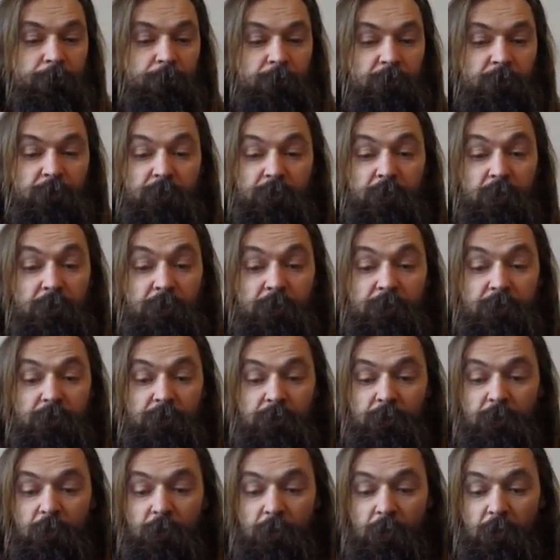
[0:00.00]
studs.
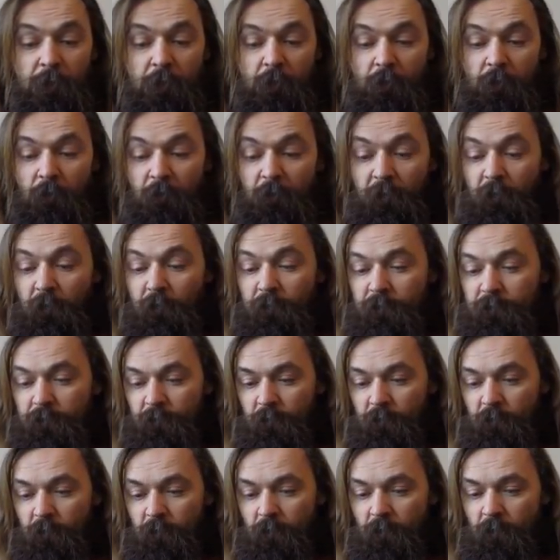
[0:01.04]
Well, the lugs
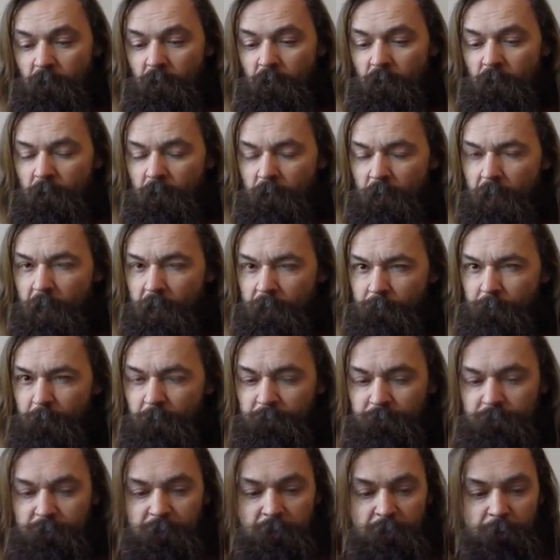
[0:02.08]
are
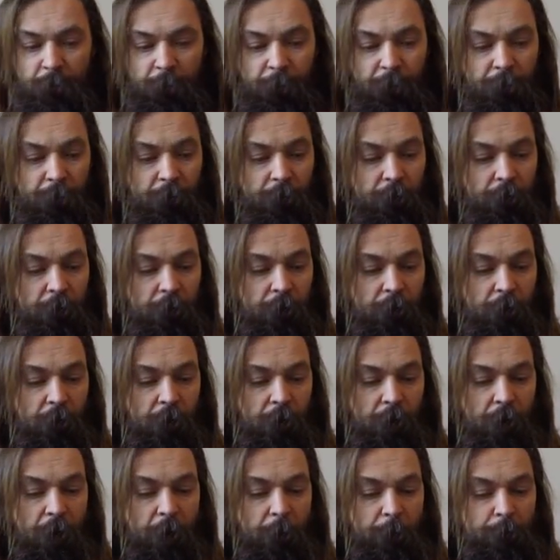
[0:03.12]
8mm deep.
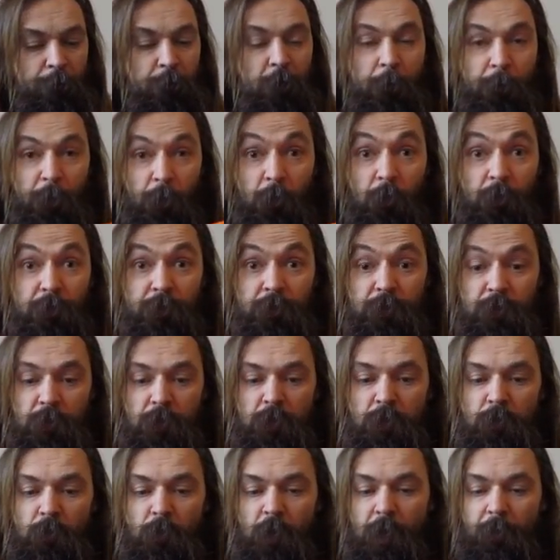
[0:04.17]
But what's
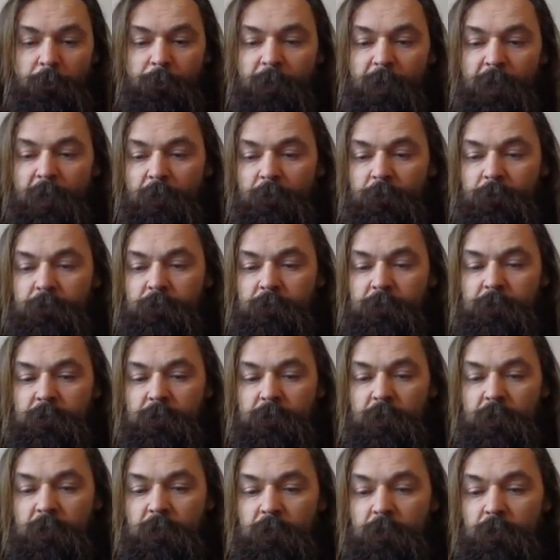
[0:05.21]
new about
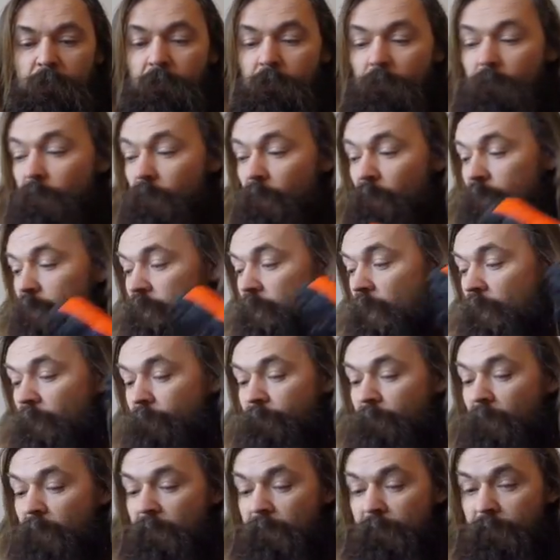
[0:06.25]
the new X
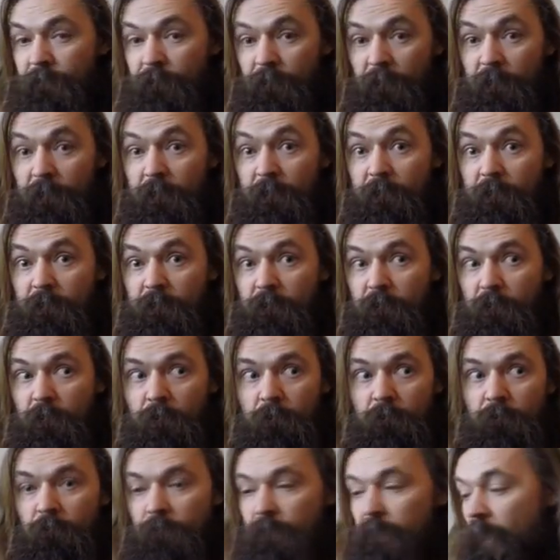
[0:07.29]
Talon range in the
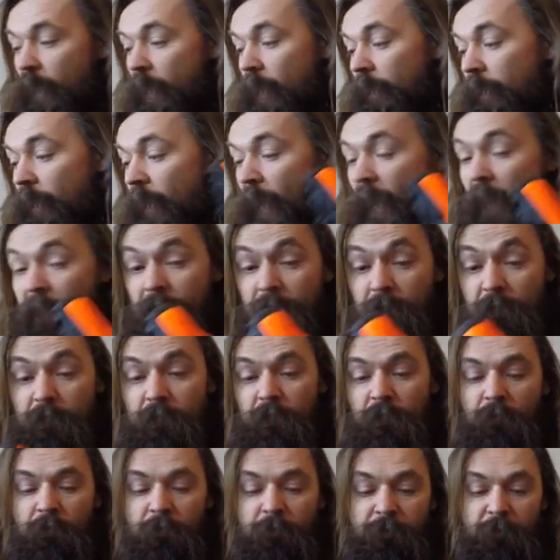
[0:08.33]
210 and the
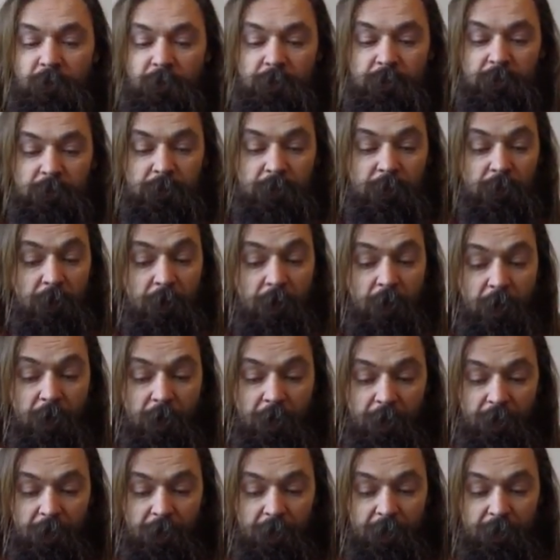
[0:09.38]
230
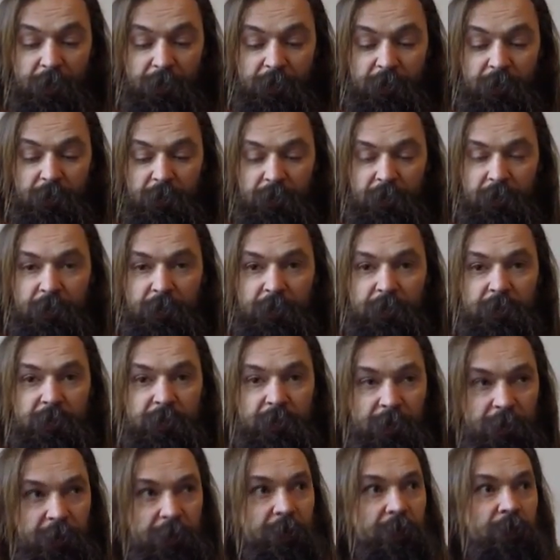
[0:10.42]
is the
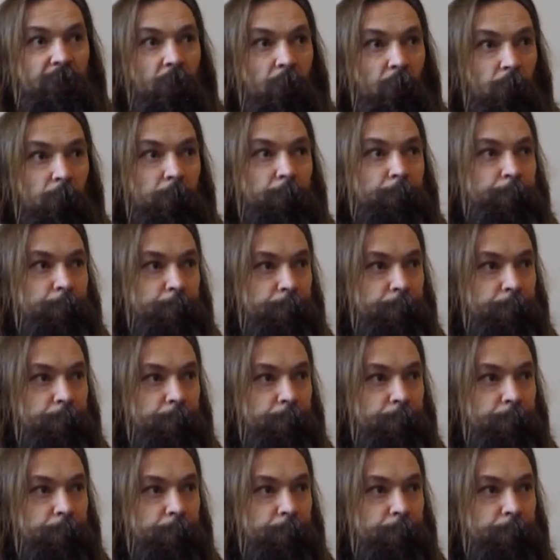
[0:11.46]
sticky sole.